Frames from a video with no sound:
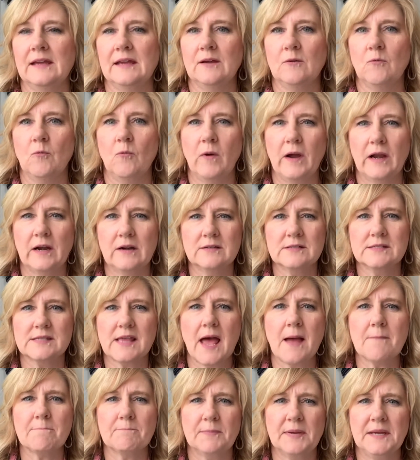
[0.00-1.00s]
Where's
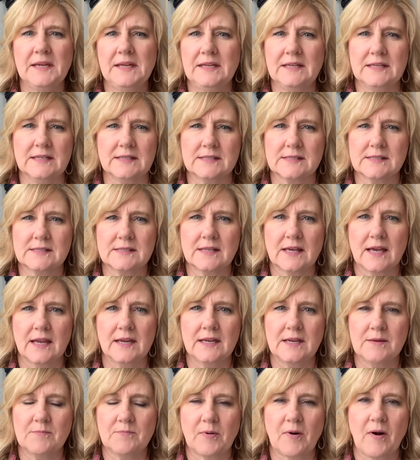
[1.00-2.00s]
that peace that
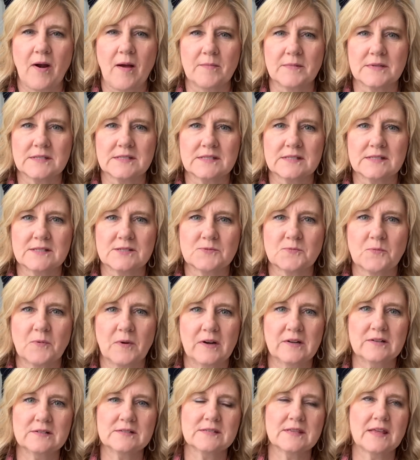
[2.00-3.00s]
he promises?
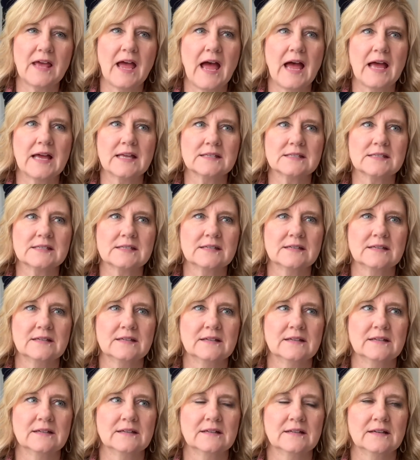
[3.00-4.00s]
Where's that
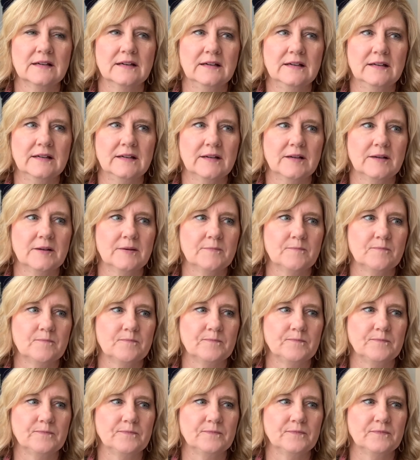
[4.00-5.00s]

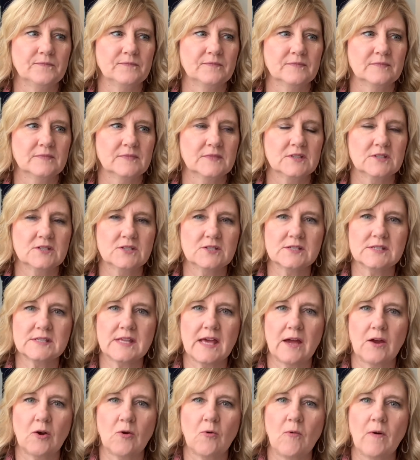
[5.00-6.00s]
um just
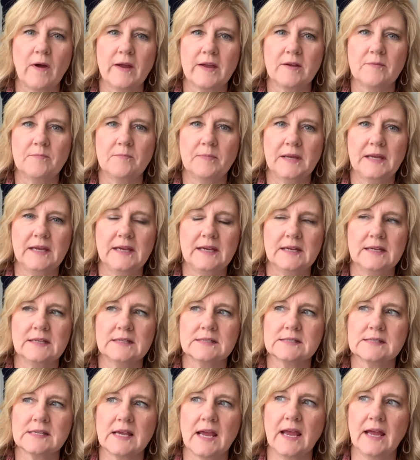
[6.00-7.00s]
that quiet
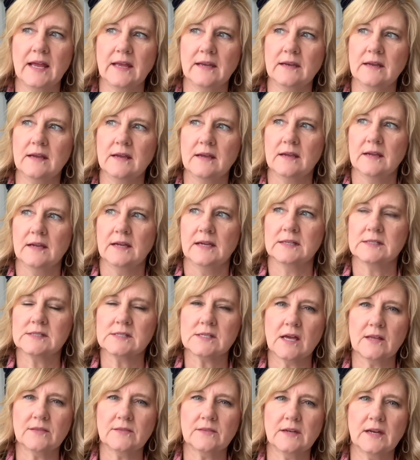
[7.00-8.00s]
peace? And it's
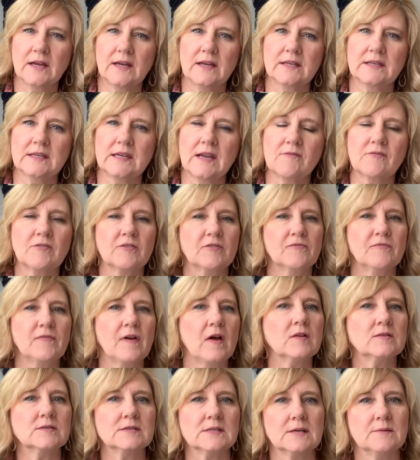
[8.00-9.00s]
not that I had never
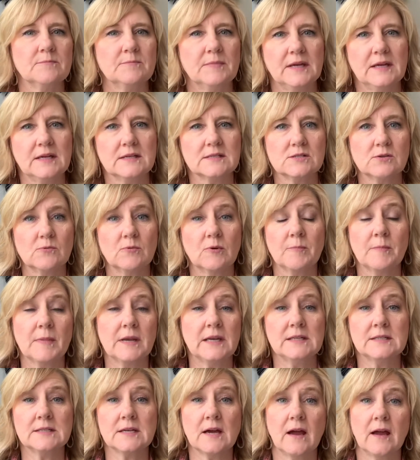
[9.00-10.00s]
felt it because there were
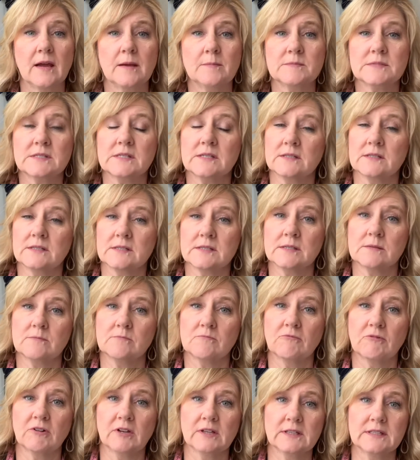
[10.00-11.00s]
many times in some
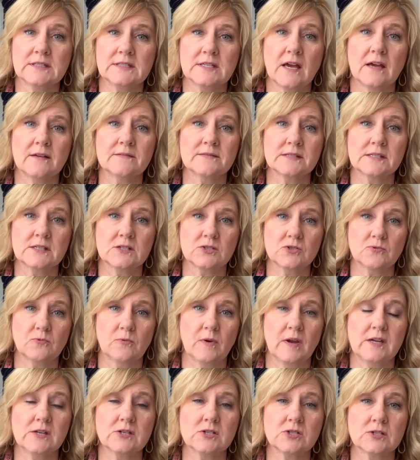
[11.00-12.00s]
really tough
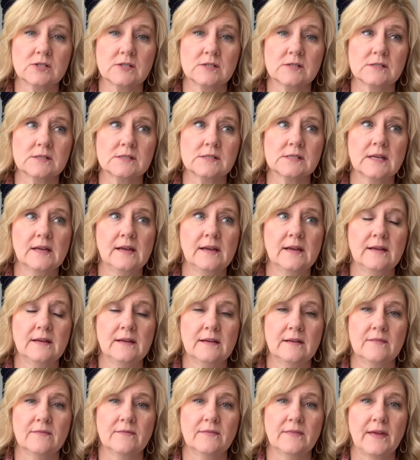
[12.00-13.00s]
situations
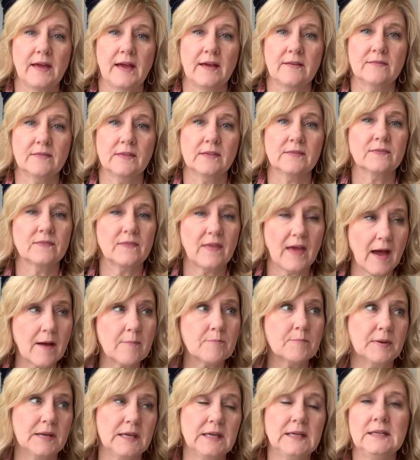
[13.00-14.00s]
that, that that
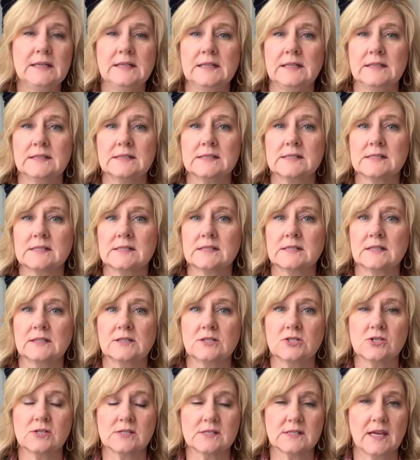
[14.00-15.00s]
peace
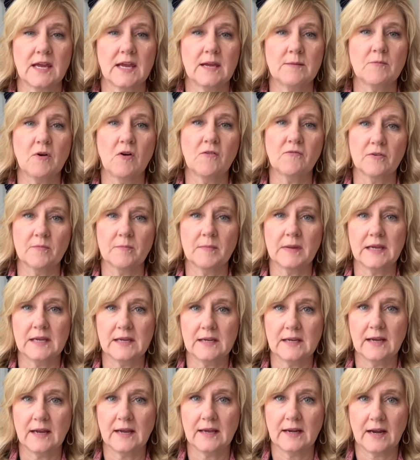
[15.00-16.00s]
just came over
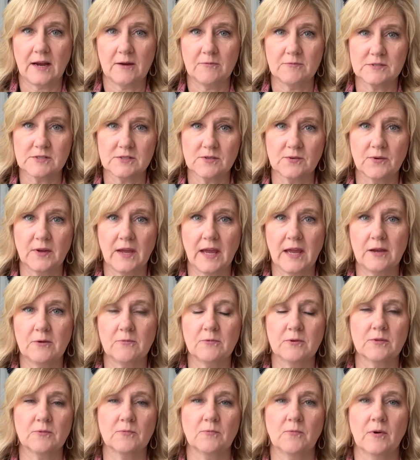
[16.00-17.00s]
me and I was okay
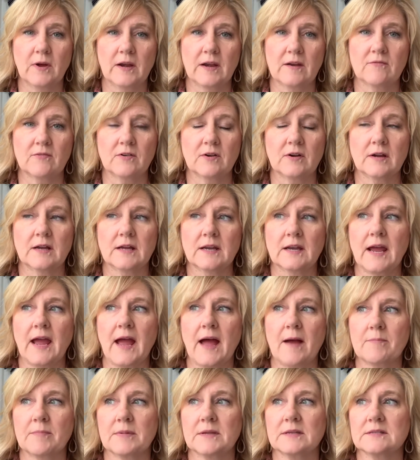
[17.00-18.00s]
with whatever had
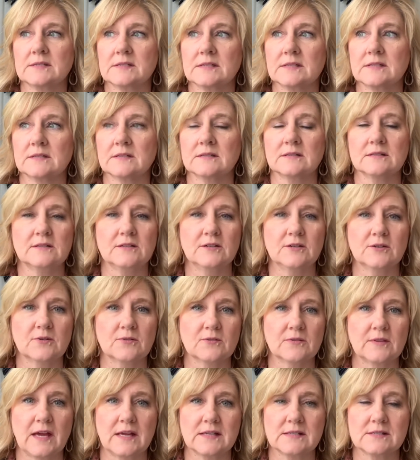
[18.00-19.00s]
happened in, you know,
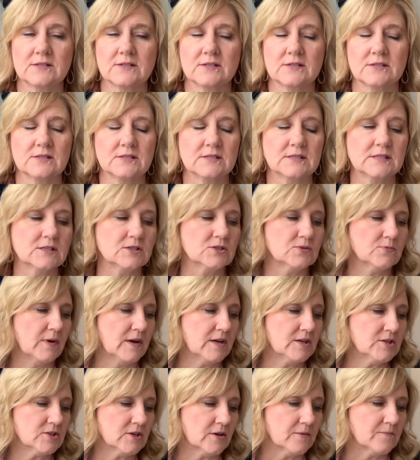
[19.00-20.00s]
that
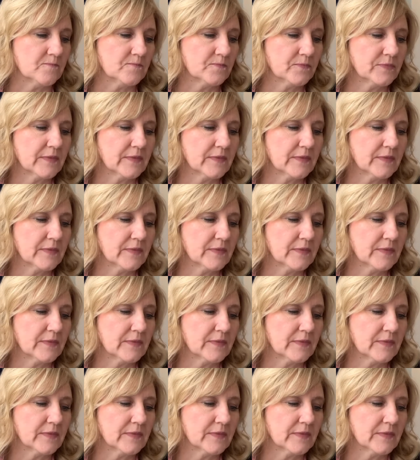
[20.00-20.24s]
situation.